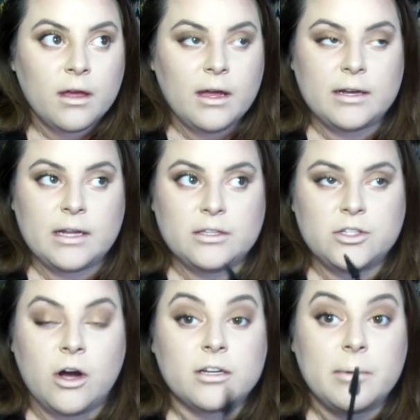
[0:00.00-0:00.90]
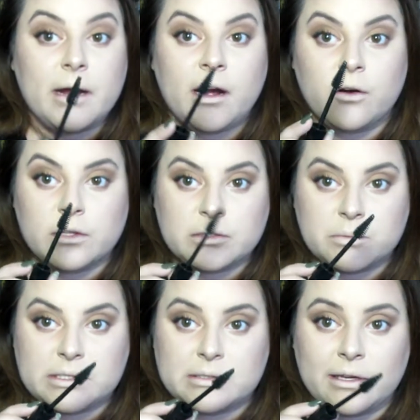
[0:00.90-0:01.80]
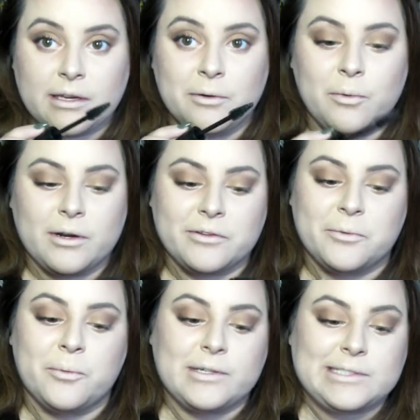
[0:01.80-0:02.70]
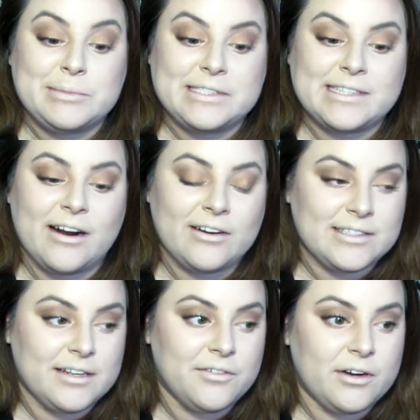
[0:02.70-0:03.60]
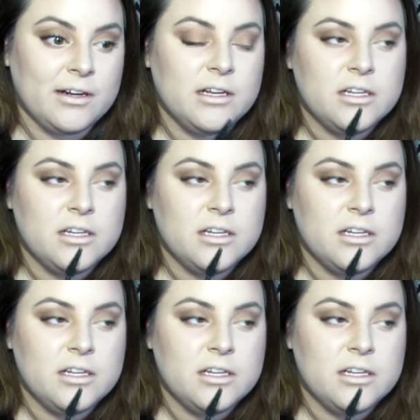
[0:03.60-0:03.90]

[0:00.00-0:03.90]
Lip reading: and he talked about how this was like one of the worst mascaras ever,